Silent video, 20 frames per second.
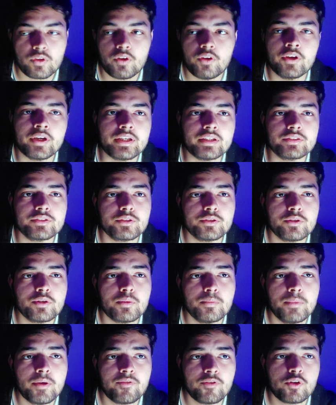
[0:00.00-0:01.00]
Okay, so
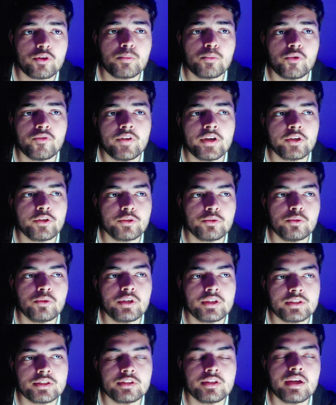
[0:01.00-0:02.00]
before moving
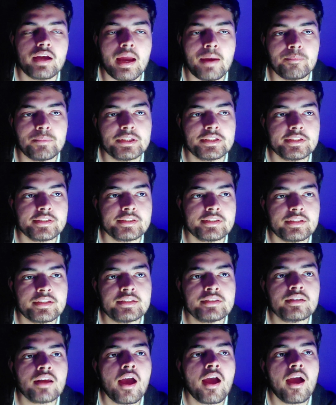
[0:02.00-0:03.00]
towards the ambitious
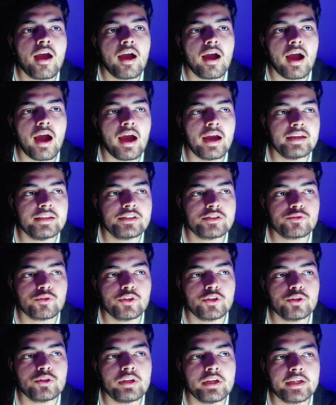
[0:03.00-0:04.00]
list, I just
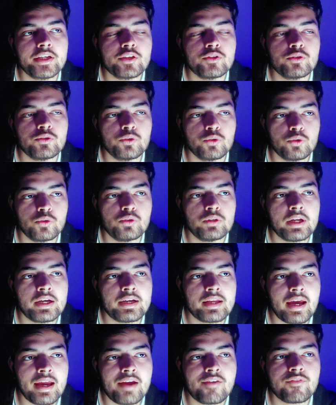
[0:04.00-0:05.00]
want to let you know
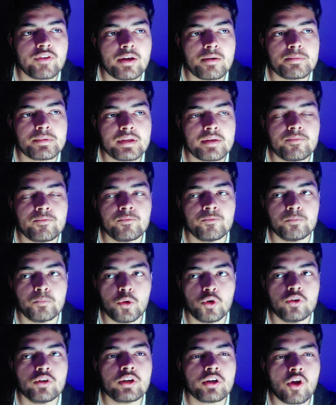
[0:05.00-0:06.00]
that I have kept some
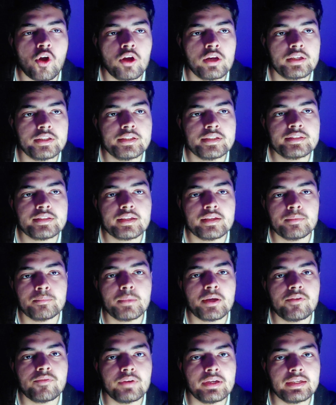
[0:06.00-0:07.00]
more colleges in
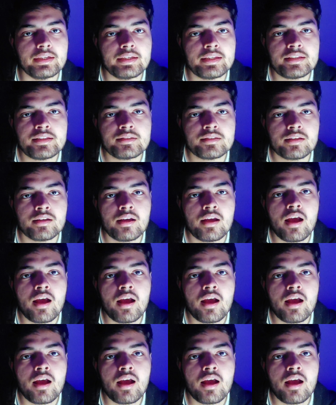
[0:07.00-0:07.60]
my waitlist.